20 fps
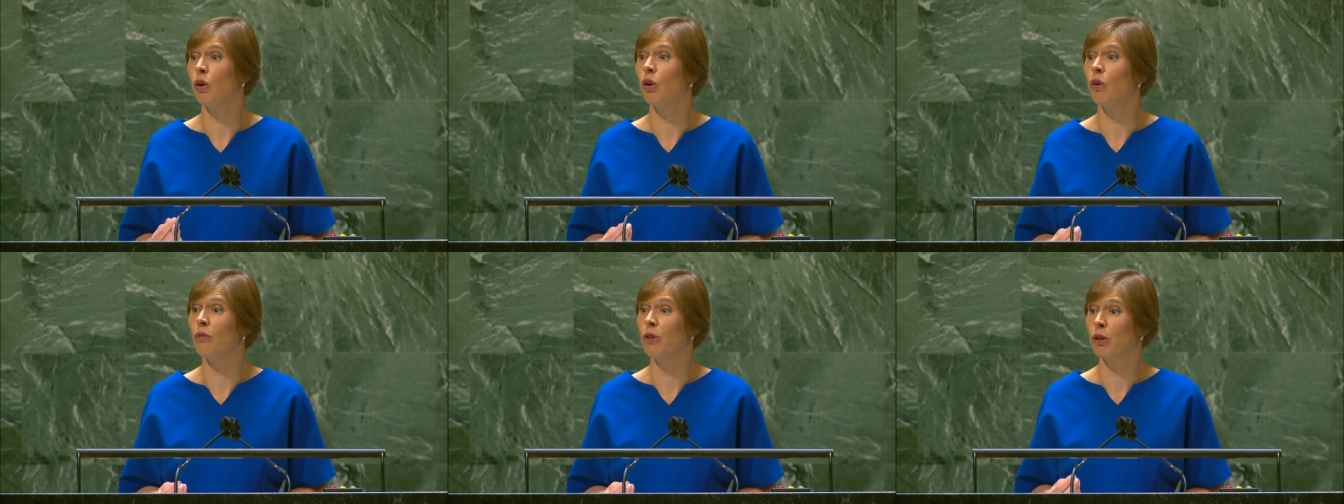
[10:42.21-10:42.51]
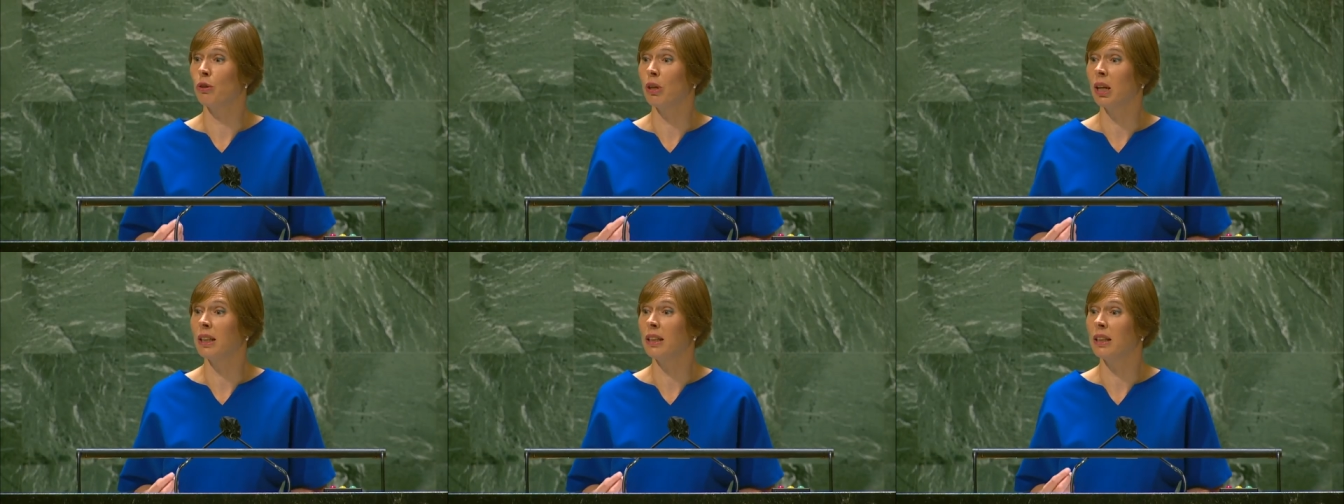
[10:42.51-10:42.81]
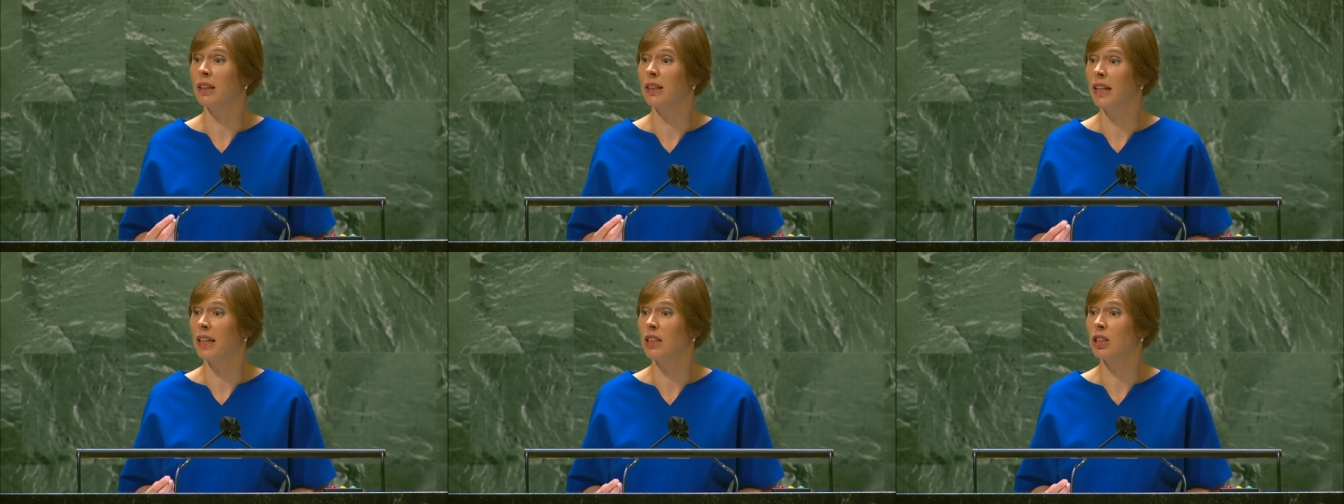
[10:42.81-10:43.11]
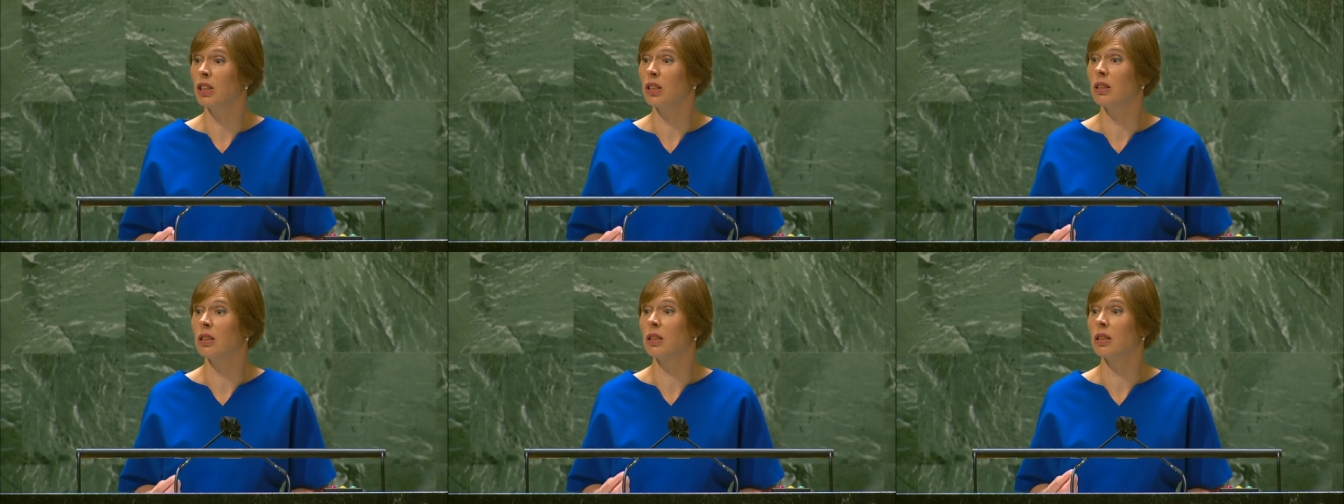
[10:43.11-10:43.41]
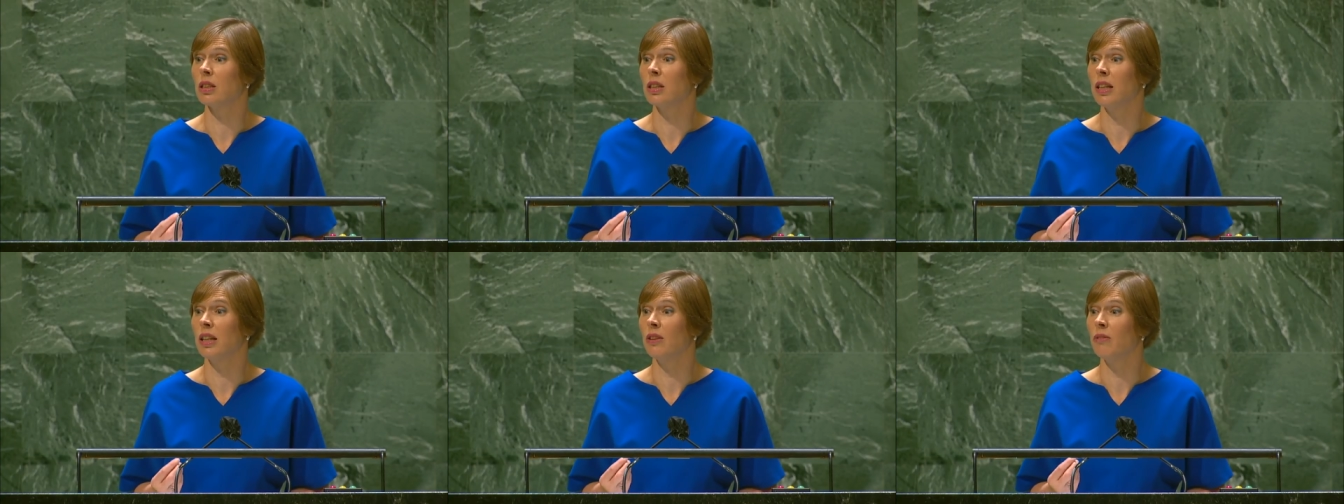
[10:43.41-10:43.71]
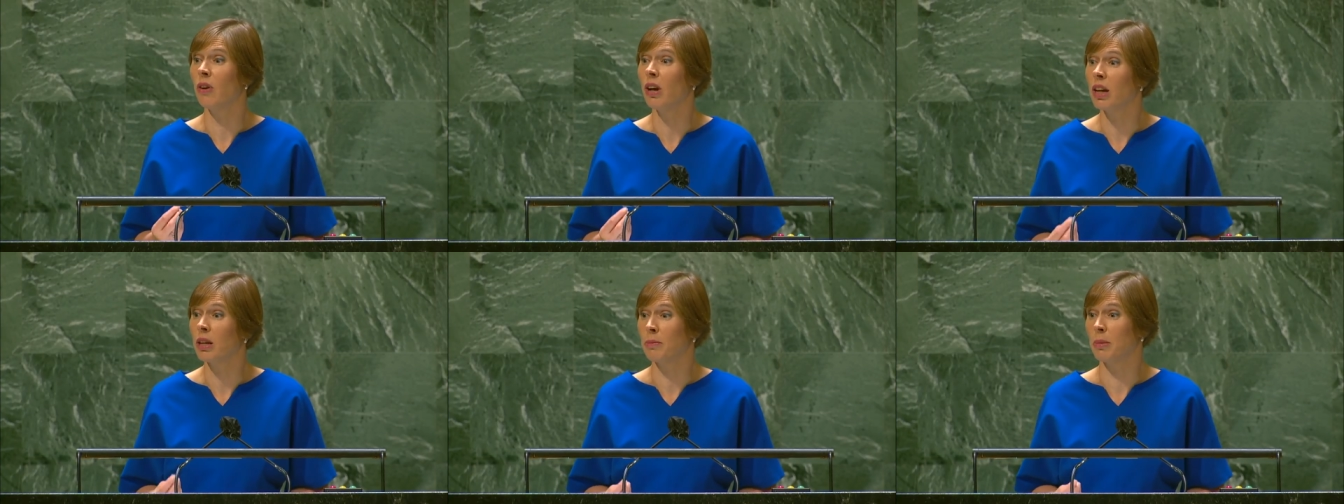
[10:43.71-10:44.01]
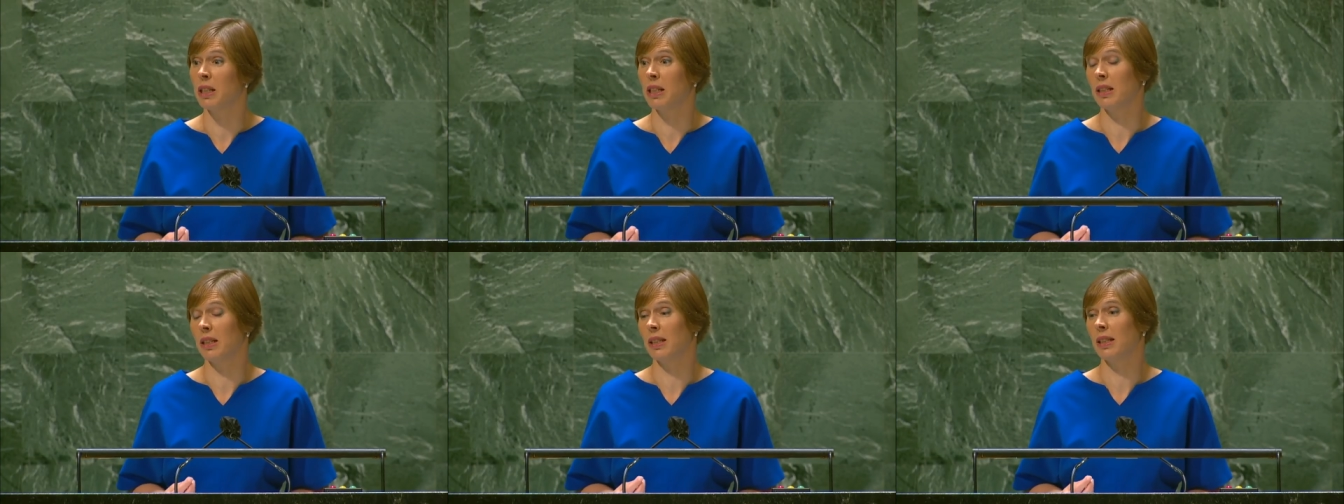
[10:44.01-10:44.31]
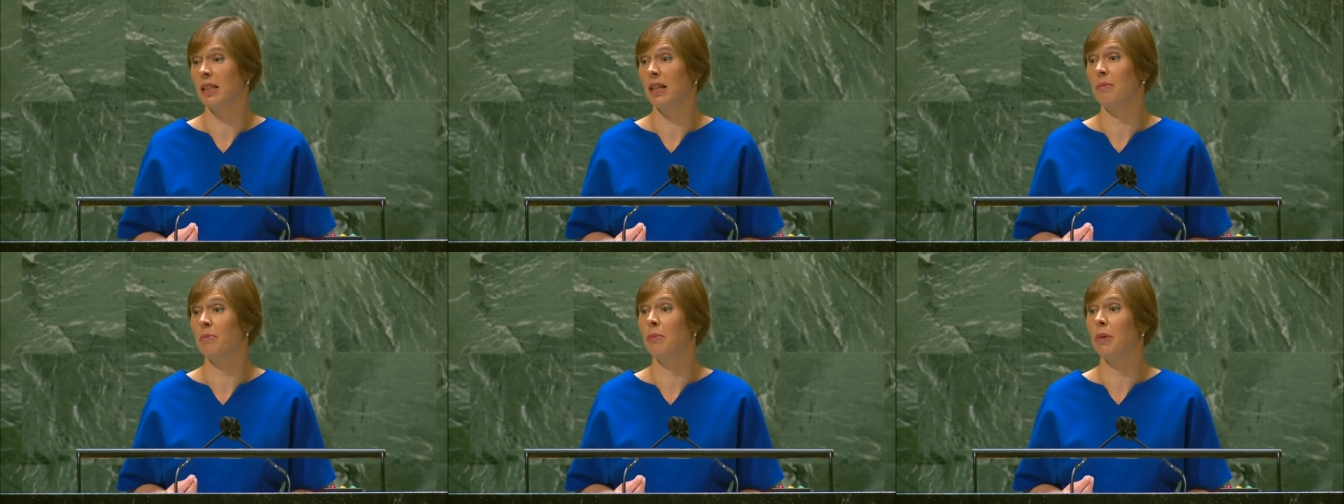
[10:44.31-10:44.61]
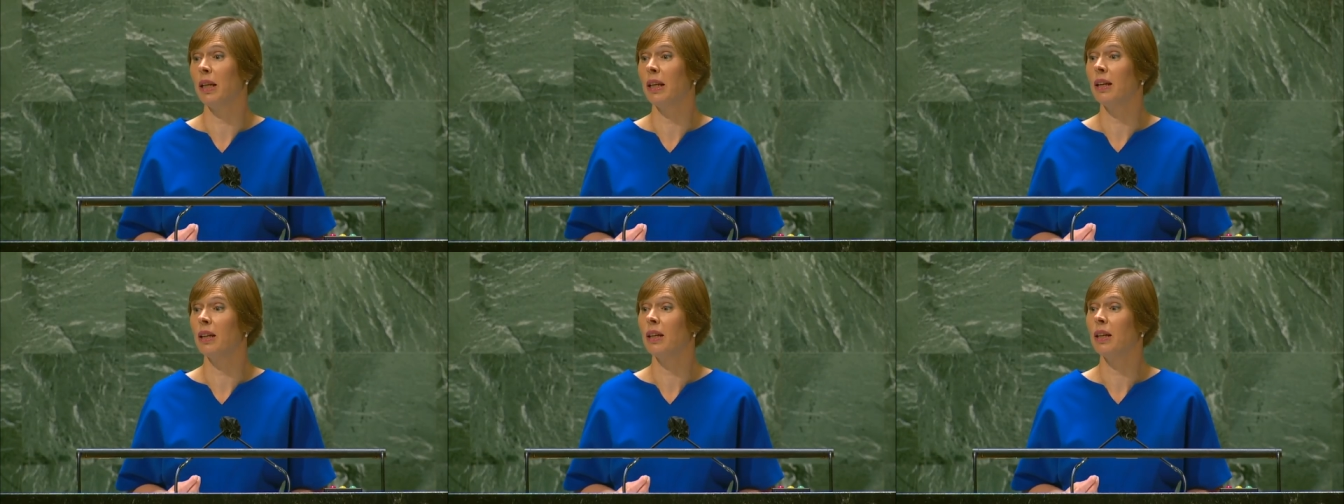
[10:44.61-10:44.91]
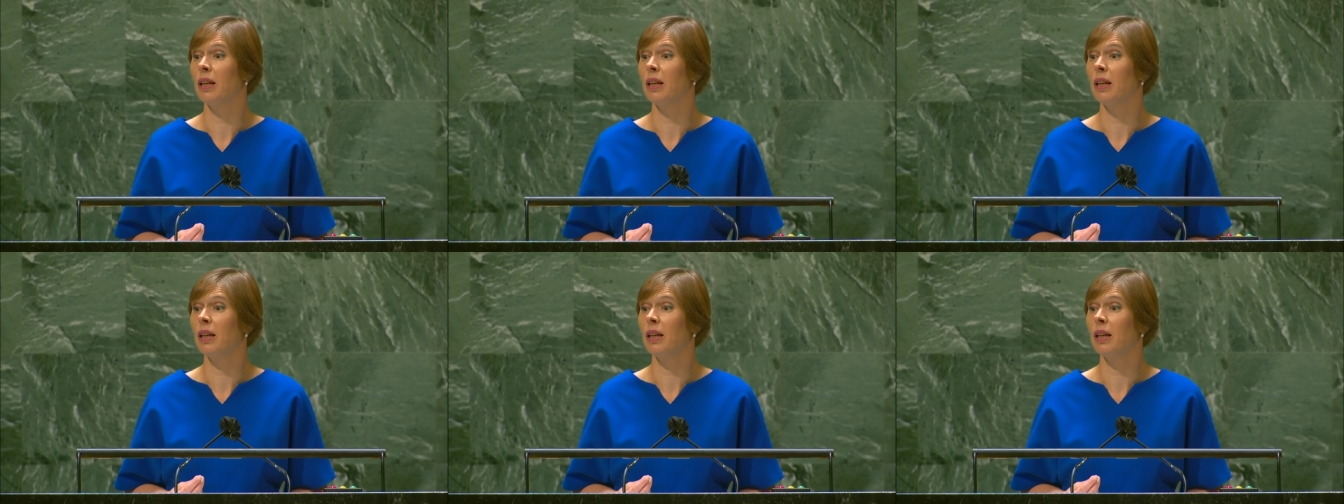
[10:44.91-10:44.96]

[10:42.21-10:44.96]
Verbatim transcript: of the United Nations Environment Assembly,